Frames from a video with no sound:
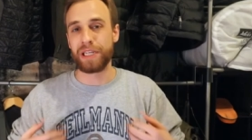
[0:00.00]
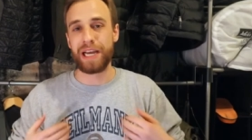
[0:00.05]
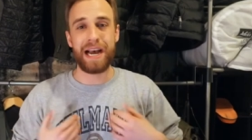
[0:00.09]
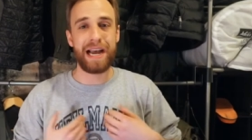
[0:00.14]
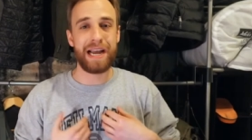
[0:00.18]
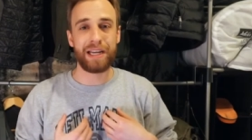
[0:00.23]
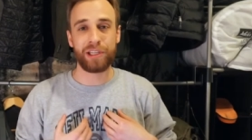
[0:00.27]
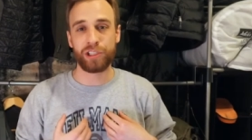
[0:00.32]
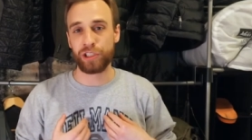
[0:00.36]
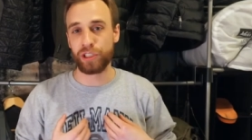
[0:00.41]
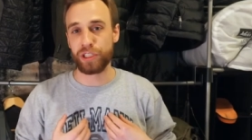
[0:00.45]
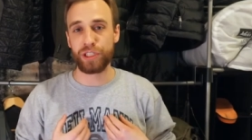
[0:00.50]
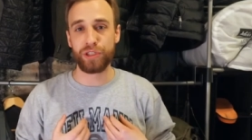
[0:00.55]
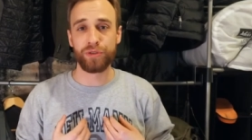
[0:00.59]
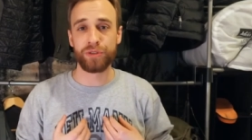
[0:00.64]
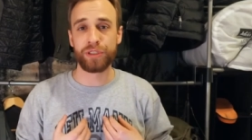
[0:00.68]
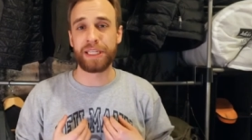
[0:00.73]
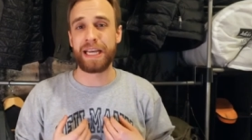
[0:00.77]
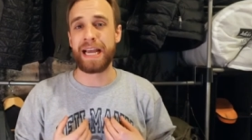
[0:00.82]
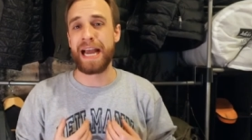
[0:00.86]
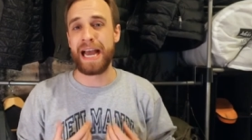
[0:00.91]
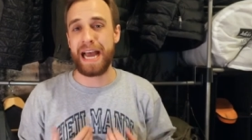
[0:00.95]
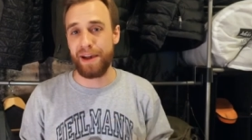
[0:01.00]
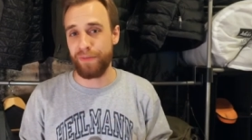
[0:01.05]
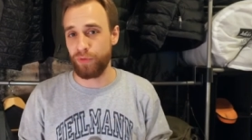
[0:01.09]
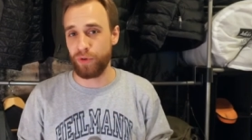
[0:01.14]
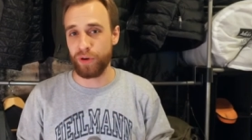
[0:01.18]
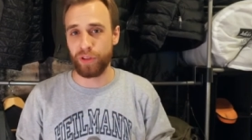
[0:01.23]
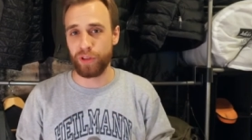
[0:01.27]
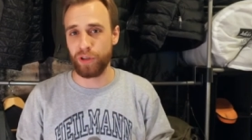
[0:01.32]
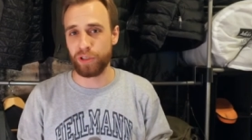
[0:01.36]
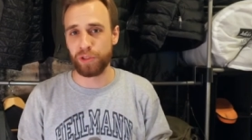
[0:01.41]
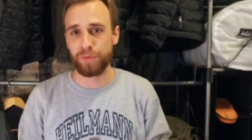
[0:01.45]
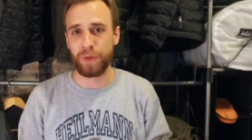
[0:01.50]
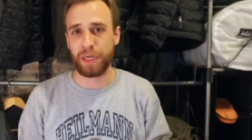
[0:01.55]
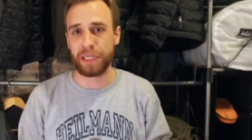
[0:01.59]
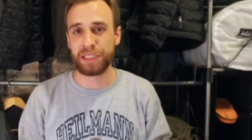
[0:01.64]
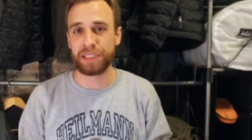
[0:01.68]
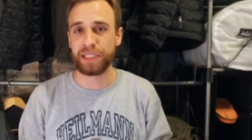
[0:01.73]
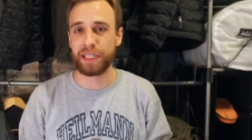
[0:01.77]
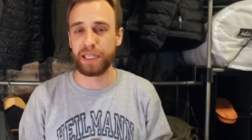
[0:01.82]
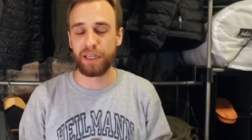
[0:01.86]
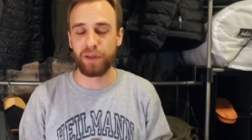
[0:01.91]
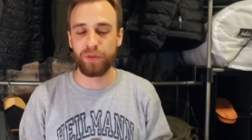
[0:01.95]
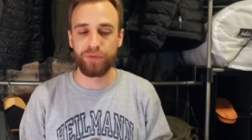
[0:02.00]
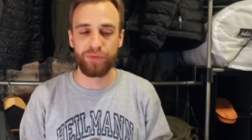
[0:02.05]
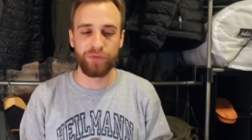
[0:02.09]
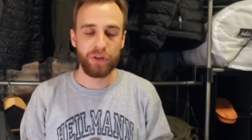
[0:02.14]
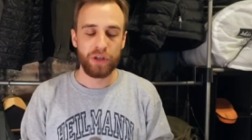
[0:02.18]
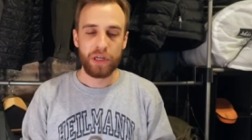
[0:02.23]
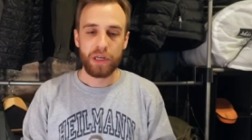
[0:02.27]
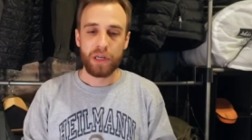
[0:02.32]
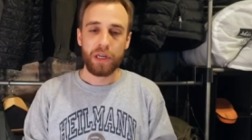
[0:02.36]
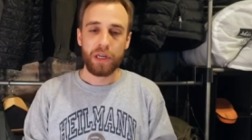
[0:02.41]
I actually used to have one of those myself.